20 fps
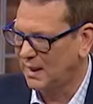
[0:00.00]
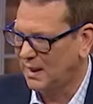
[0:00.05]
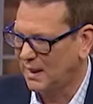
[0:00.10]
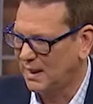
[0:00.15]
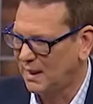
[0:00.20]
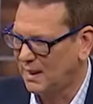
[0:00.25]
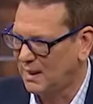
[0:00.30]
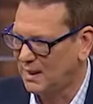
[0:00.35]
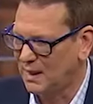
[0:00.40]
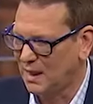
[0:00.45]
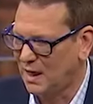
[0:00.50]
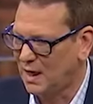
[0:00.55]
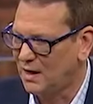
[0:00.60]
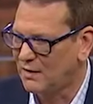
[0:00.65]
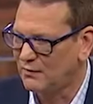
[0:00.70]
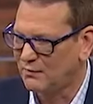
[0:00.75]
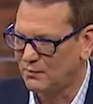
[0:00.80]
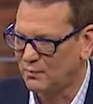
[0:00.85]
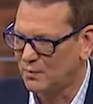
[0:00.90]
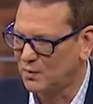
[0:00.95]
And
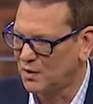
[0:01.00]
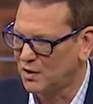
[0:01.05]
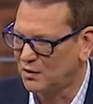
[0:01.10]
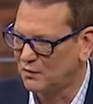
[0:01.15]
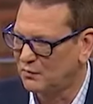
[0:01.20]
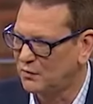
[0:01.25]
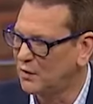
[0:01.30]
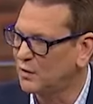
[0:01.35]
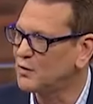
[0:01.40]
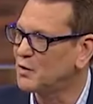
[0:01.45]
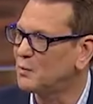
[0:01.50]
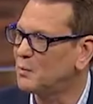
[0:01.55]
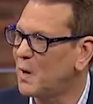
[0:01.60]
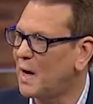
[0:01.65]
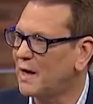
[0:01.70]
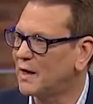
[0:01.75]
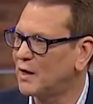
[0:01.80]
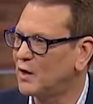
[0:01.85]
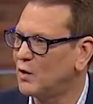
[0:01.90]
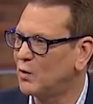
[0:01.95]
when you feel your
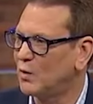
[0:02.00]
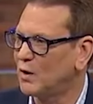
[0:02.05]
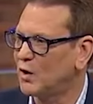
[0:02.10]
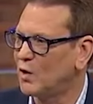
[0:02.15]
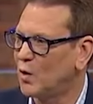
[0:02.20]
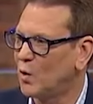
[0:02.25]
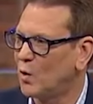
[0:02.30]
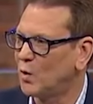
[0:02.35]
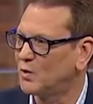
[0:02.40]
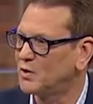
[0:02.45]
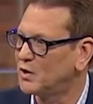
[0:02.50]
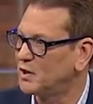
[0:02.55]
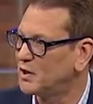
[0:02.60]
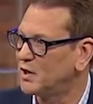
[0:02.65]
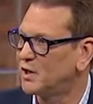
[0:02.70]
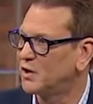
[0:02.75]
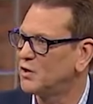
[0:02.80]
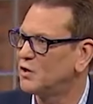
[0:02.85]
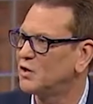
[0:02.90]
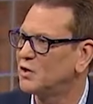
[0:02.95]
body going cold and you
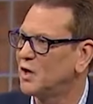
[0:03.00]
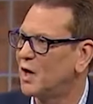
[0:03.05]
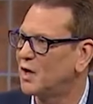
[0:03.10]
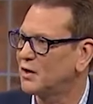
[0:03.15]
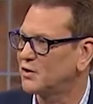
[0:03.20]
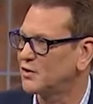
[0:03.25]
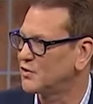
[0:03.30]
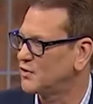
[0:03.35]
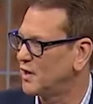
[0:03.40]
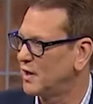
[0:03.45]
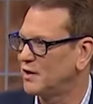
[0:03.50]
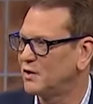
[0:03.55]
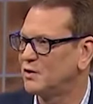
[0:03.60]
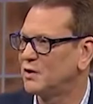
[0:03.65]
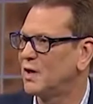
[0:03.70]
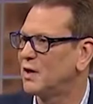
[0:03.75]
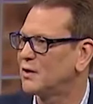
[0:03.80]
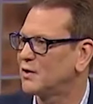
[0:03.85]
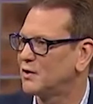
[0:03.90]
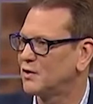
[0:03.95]
hear the doctor saying you're
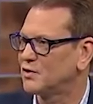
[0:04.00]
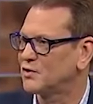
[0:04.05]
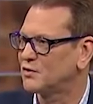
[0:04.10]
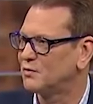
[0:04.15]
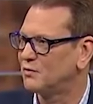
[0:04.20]
not going to